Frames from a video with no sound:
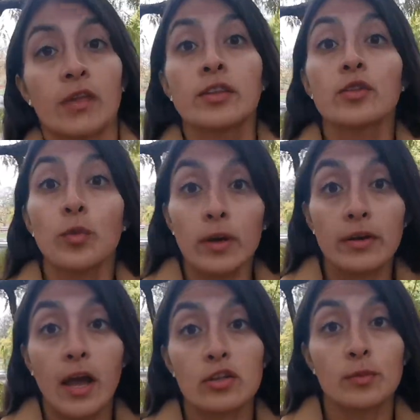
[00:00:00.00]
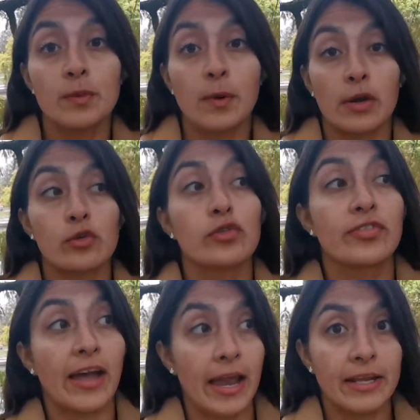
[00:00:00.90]
This water has to be bottled
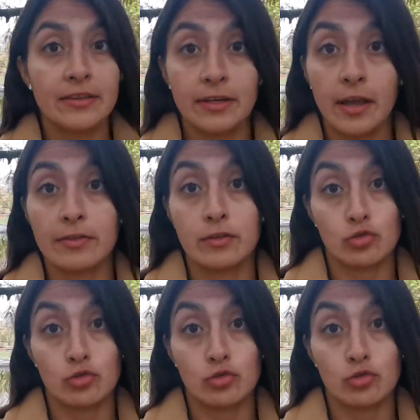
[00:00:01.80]
directly at the